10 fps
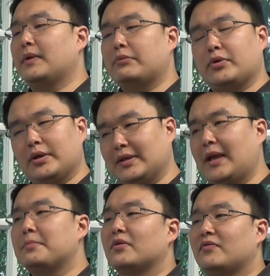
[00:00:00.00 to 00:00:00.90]
and we
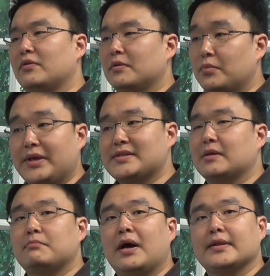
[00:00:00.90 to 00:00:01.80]
labored for weeks
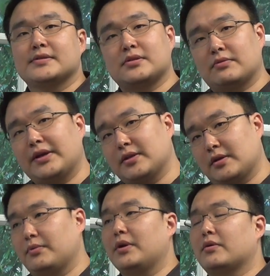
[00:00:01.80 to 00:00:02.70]
and months to write the
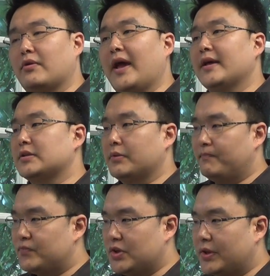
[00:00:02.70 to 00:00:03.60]
career grant
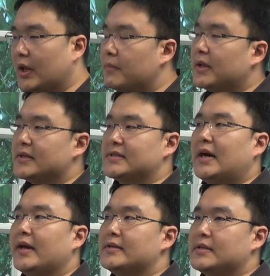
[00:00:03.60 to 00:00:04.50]
and to think about the
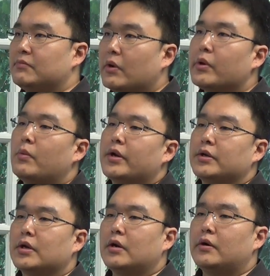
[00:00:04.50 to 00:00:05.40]
science and where we want to
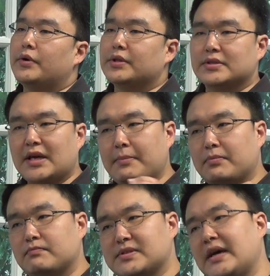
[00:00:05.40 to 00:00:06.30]
go and the type
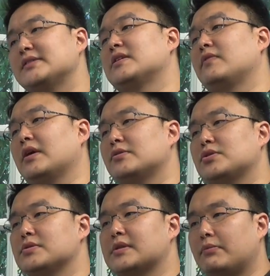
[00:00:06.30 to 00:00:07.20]
of scientific
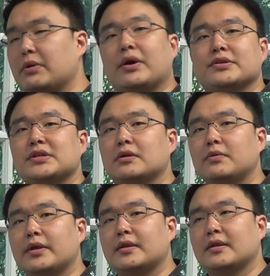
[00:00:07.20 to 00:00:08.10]
issues that we want to deal
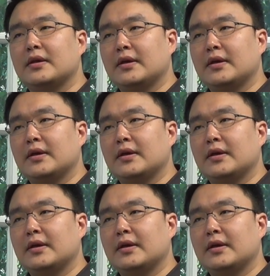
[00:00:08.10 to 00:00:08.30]
with.